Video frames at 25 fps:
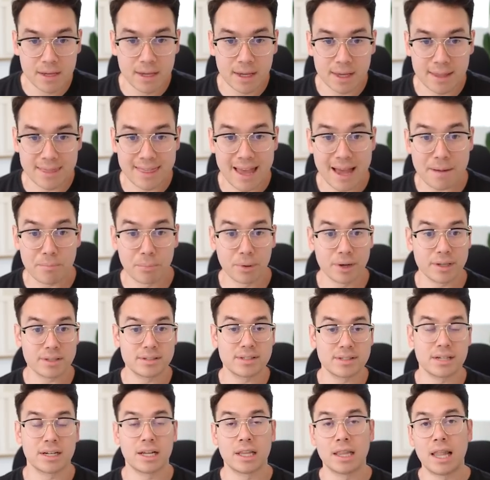And that
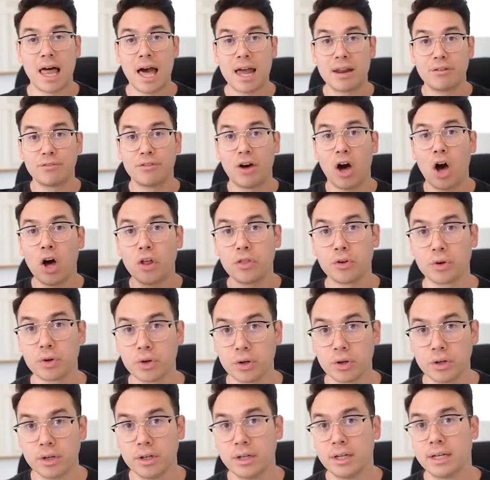brings in a lot of
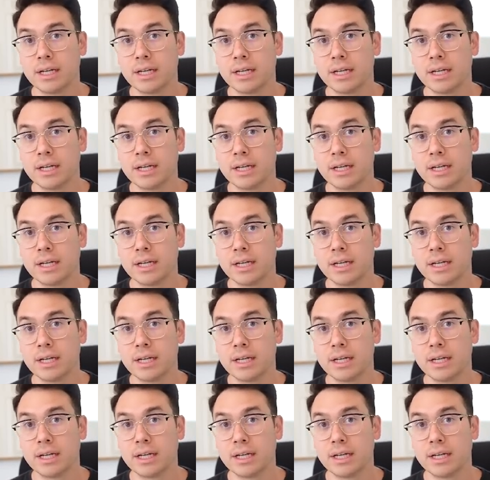other